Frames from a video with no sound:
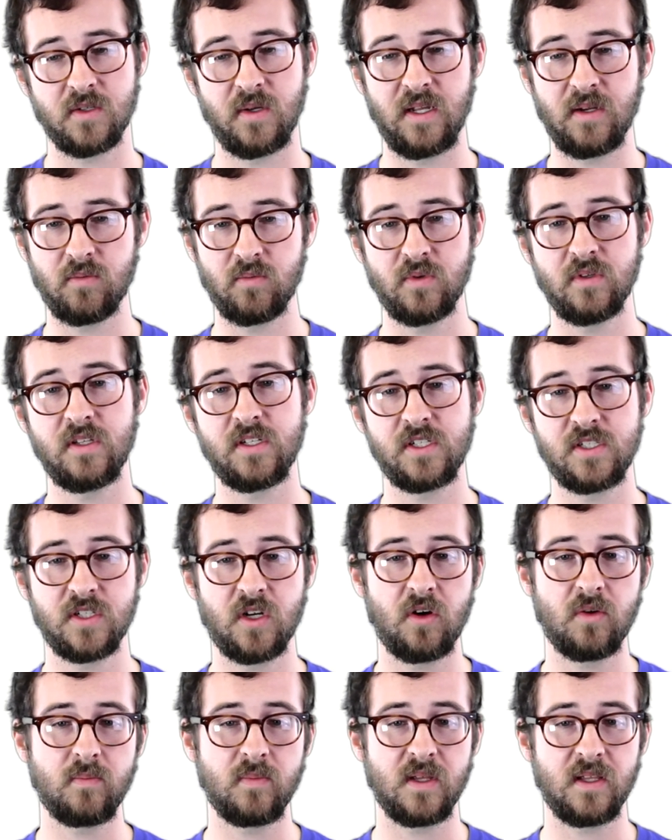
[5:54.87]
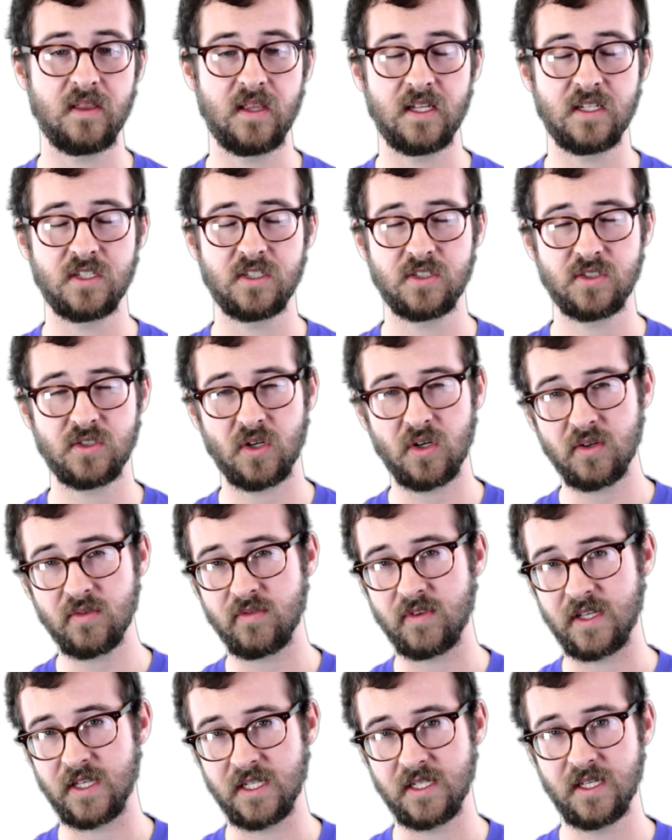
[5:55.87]
So it really showed me that
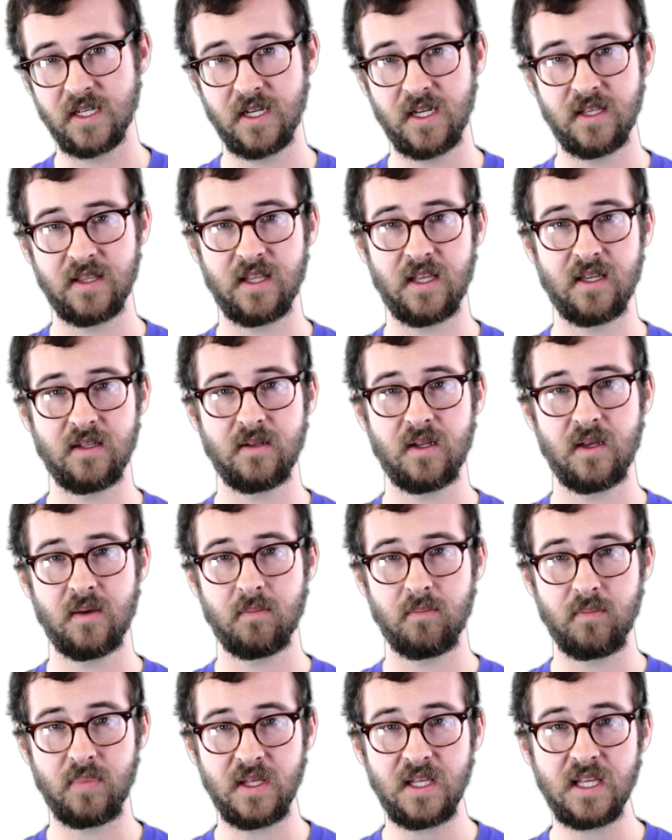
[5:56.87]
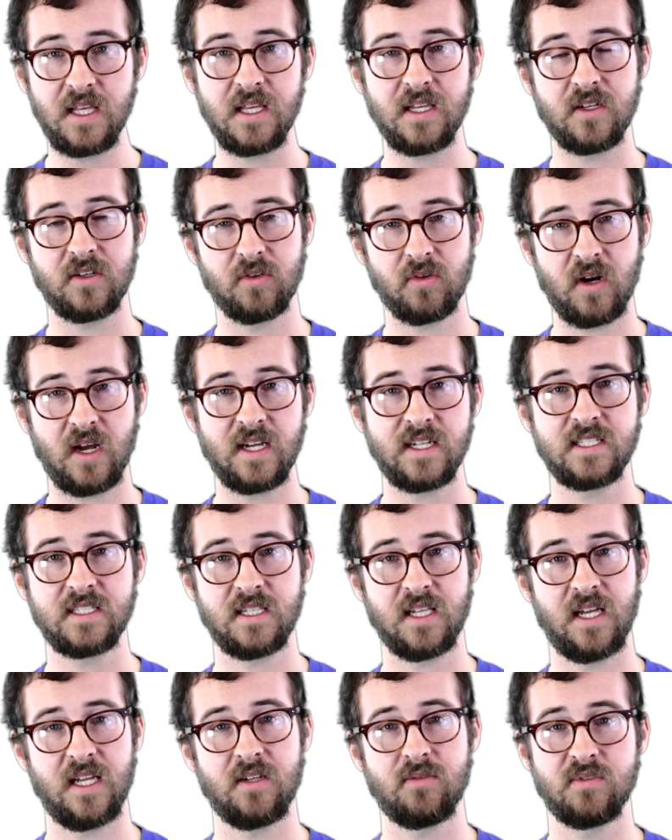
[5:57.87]
serving, that being
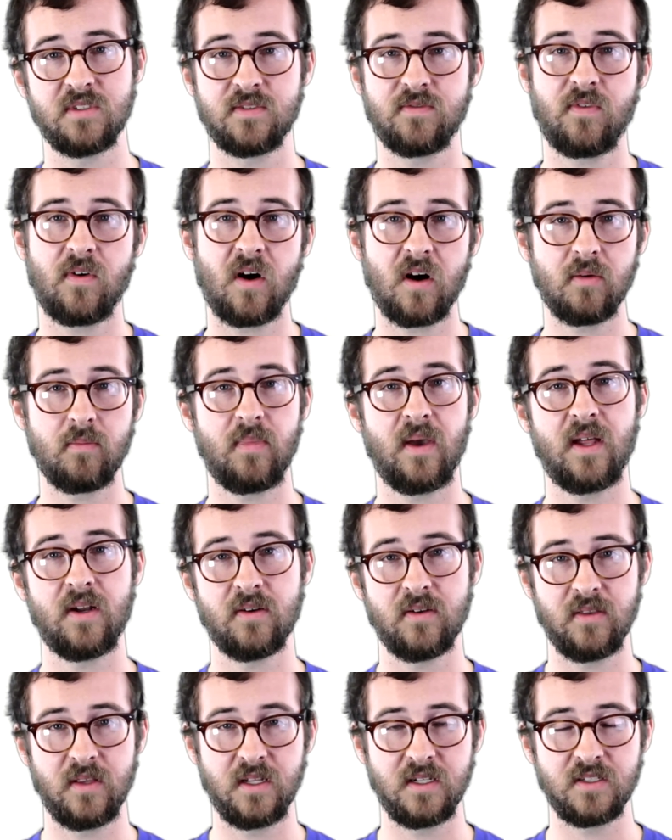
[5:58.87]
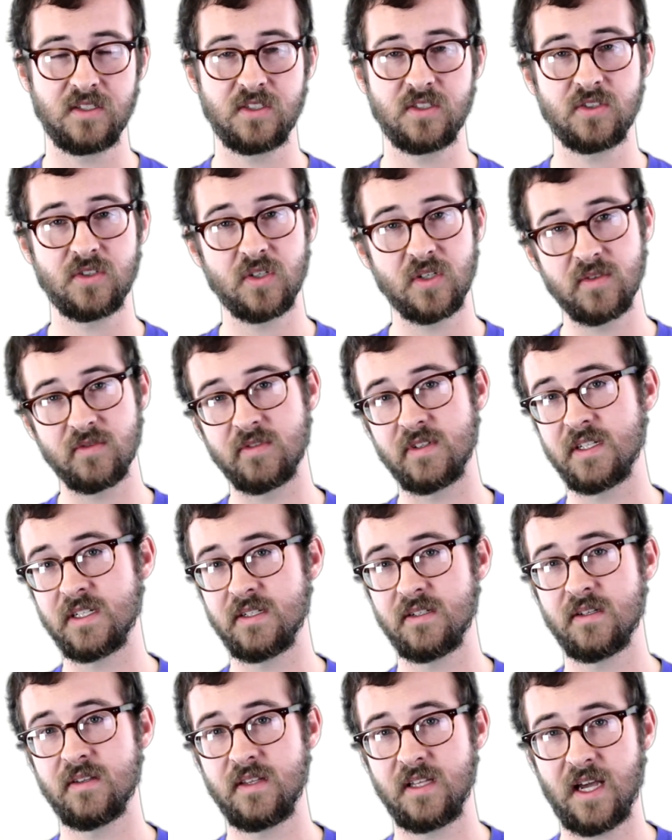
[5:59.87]
Christ-like was far better than
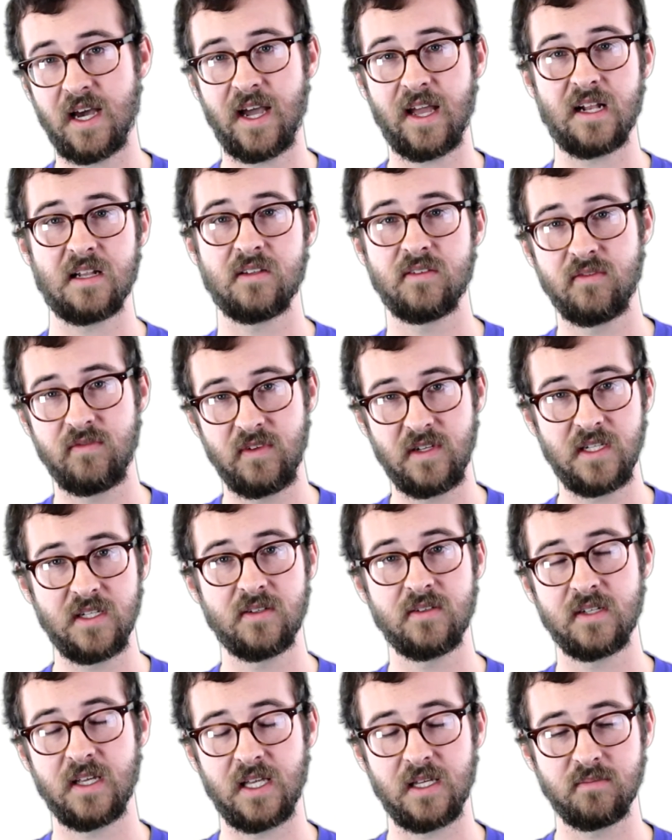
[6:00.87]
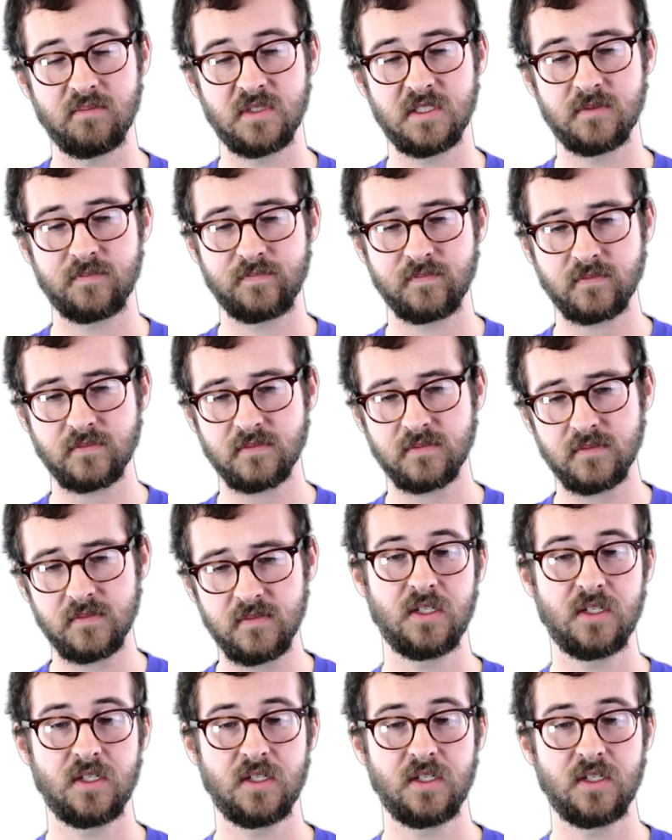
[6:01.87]
serving the idol of video games.